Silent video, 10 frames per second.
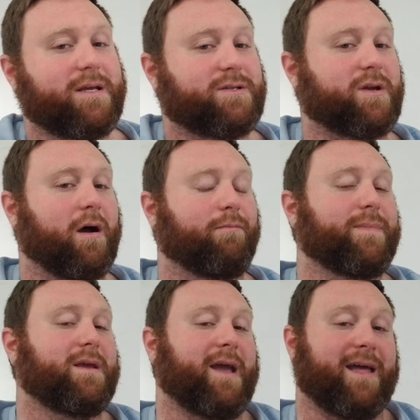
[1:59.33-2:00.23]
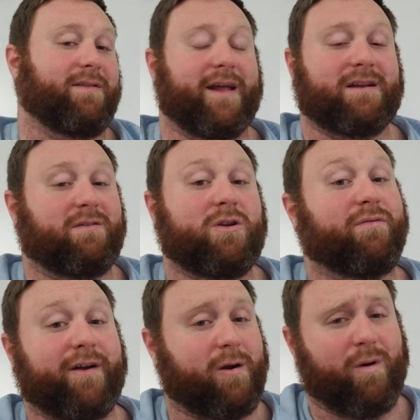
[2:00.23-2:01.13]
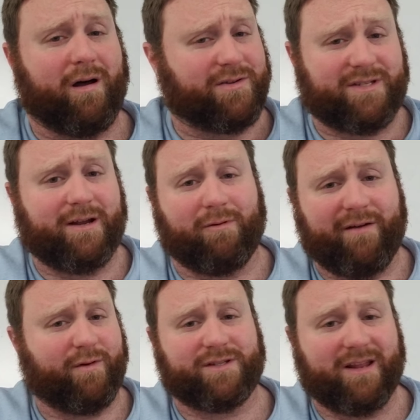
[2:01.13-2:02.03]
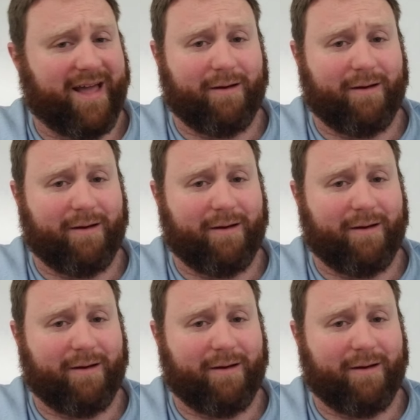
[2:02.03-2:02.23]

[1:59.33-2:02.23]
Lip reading: So, and you'll very well see a reference to that